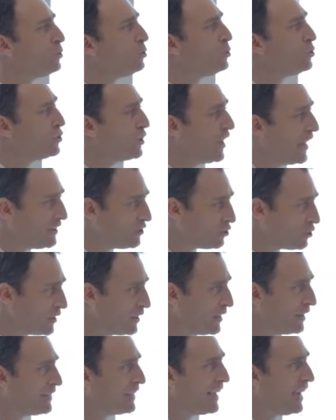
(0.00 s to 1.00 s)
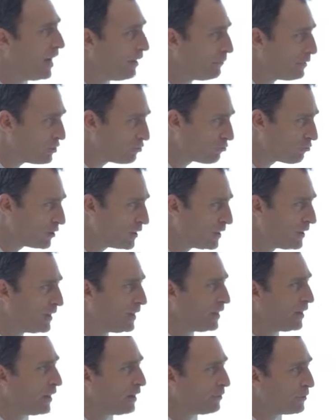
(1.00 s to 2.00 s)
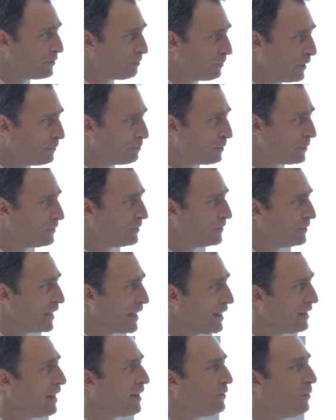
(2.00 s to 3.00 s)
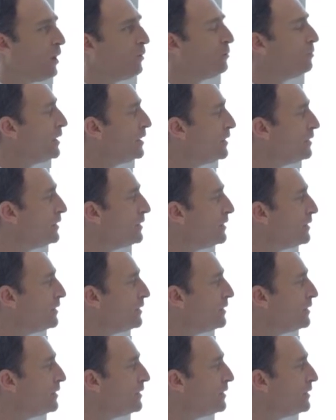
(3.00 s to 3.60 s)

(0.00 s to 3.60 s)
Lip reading: to change the habits of the people that are around me?